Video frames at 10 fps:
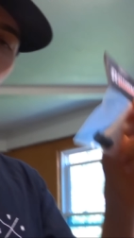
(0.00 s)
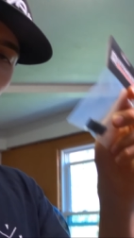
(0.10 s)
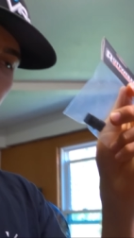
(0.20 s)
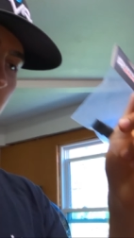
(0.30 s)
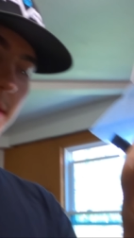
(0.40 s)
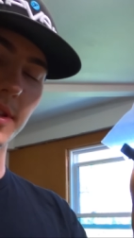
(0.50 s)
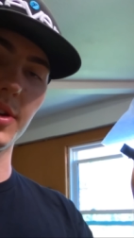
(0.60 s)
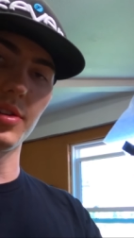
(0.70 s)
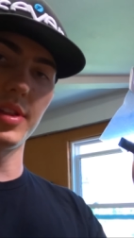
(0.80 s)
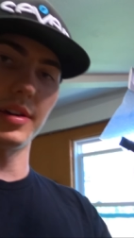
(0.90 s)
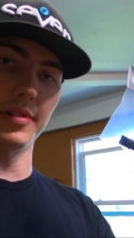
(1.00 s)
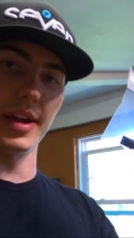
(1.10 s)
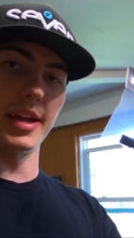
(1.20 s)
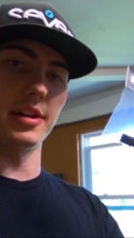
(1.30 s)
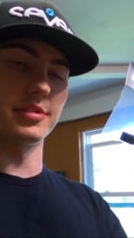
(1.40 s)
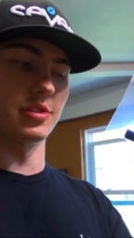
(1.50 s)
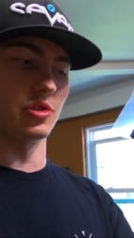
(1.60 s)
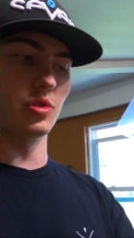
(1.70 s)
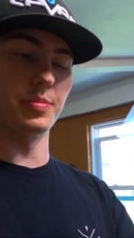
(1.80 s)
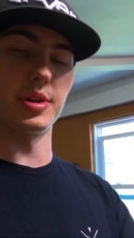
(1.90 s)
It's just this little thing right here. It's a
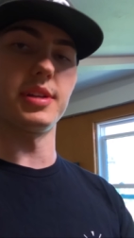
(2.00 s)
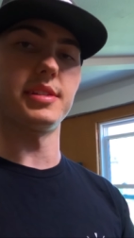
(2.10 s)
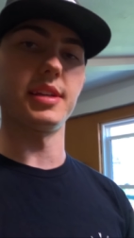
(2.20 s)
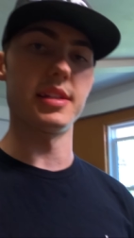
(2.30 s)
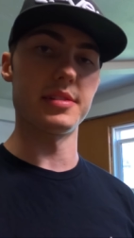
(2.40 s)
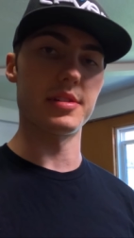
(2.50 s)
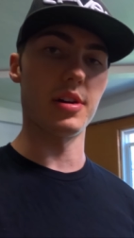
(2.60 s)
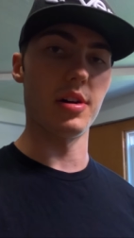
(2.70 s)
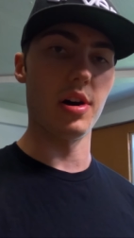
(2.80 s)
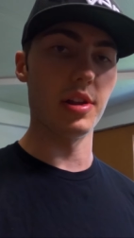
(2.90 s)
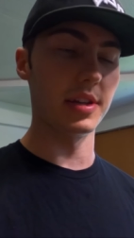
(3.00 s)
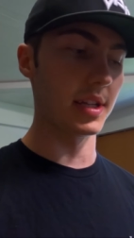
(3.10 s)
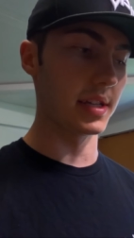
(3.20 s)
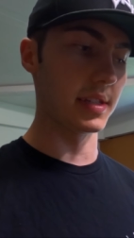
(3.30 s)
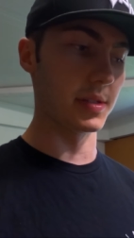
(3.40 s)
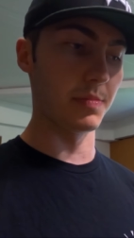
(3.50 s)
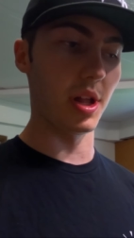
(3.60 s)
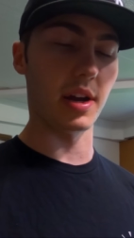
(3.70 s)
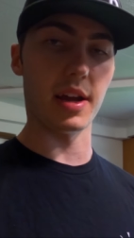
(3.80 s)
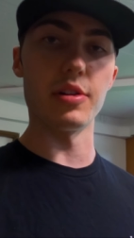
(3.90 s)
super easy install. All it does is
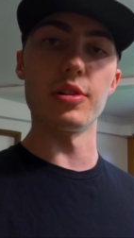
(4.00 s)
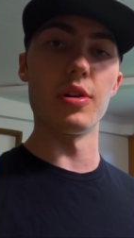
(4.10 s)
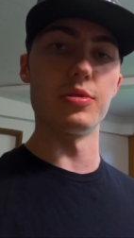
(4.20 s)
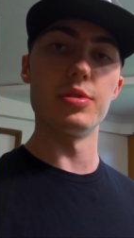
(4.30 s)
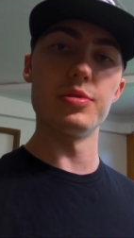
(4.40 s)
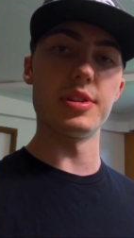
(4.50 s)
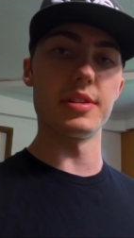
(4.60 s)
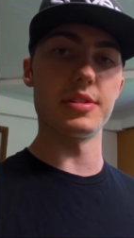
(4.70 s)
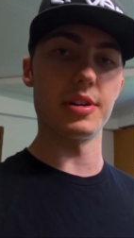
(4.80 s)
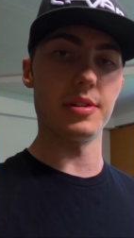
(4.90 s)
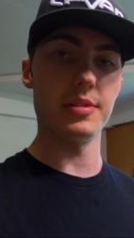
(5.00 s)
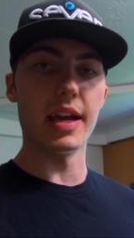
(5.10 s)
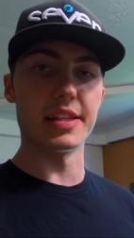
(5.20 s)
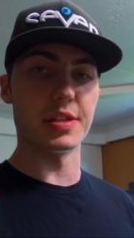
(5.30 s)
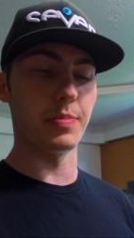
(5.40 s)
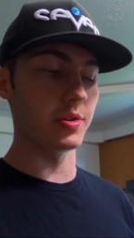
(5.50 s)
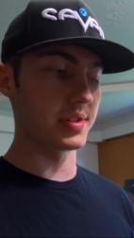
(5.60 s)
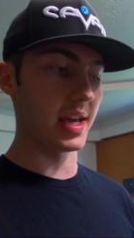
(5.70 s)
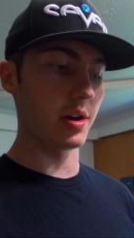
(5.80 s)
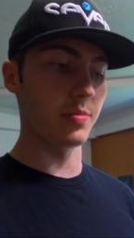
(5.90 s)
block out your O two sensor. It's supposed
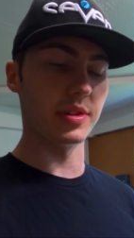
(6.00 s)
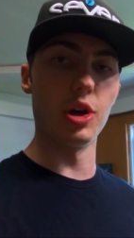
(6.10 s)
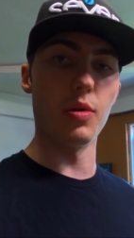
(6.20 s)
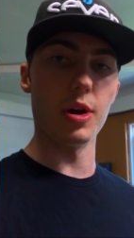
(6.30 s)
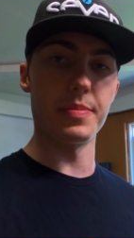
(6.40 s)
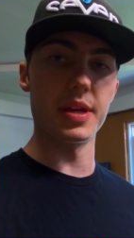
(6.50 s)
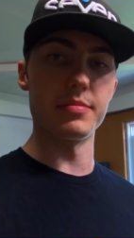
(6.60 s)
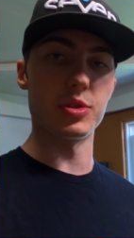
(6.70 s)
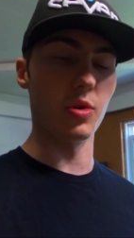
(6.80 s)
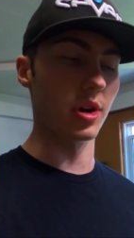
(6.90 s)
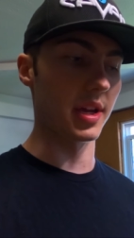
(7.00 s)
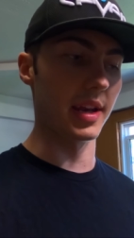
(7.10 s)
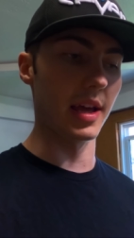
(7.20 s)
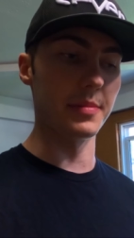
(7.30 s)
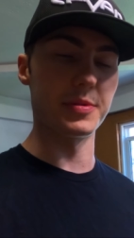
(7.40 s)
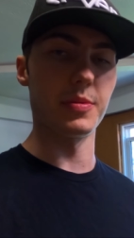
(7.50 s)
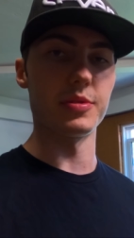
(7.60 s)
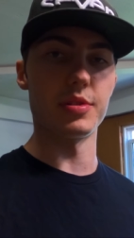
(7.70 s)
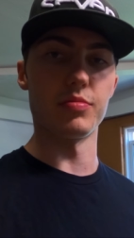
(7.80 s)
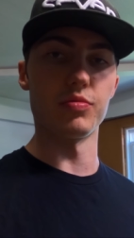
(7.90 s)
to help with low R P M torque and helps
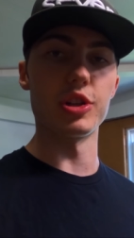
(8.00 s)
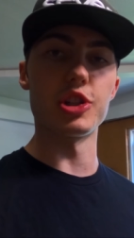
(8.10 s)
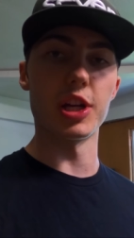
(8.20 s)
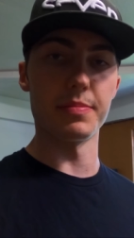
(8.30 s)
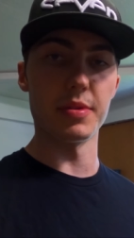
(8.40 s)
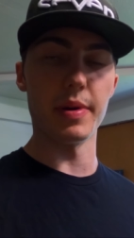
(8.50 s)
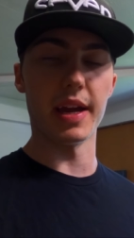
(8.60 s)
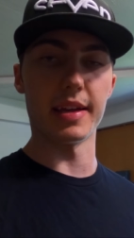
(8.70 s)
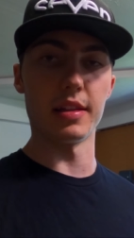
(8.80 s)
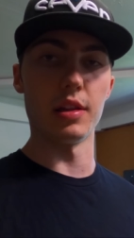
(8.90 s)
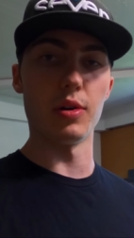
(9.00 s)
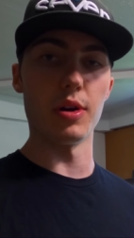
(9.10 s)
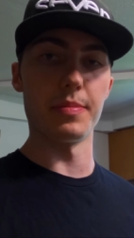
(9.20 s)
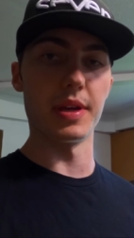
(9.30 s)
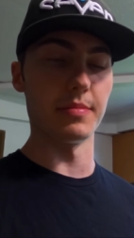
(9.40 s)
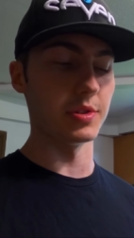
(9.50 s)
supposed to richen up the bike in the low R P M.